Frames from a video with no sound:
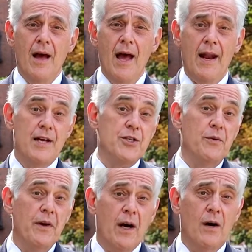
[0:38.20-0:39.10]
And as you
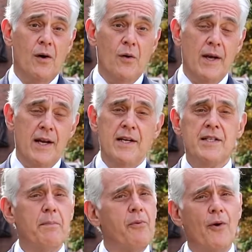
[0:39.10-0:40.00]
know, it is
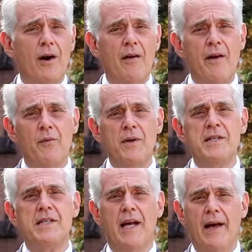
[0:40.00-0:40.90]
a prayer that we
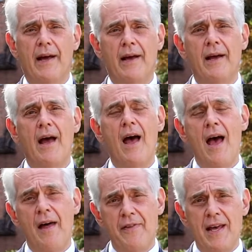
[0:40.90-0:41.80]
say
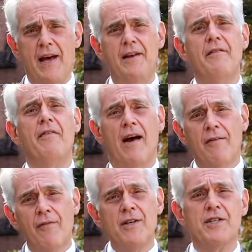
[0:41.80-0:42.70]
at the end of
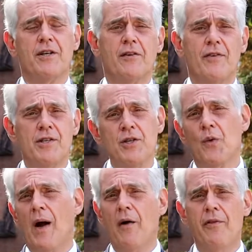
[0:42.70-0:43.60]
every service
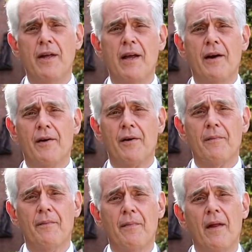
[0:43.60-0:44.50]
throughout the year.
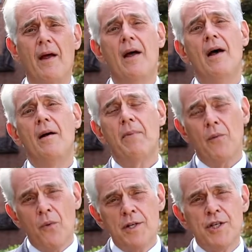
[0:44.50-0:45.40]
But
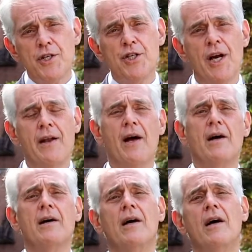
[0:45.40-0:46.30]
Rosh Hashanah
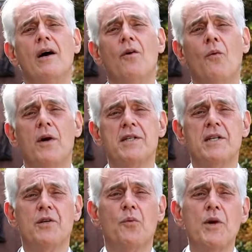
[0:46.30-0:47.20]
was
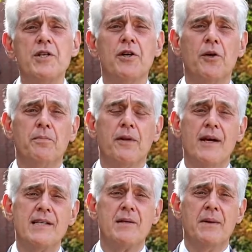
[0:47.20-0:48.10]
its original
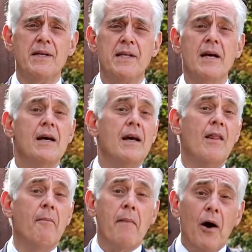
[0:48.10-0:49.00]
placement in
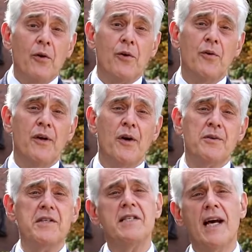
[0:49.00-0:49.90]
the
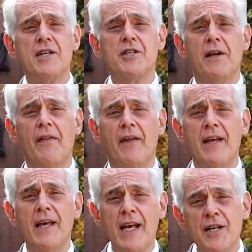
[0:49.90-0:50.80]
Malchuyot section, the
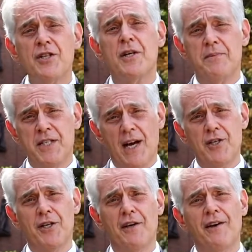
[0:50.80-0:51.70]
kingship
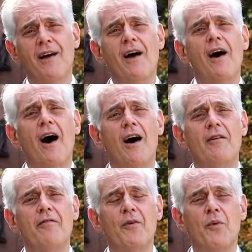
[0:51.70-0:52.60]
section
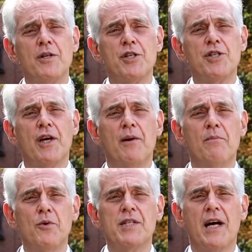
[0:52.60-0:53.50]
of the Rosh Hashanah
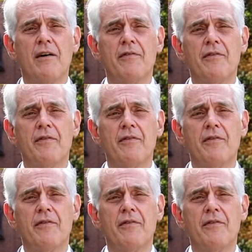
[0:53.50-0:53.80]
Musaf.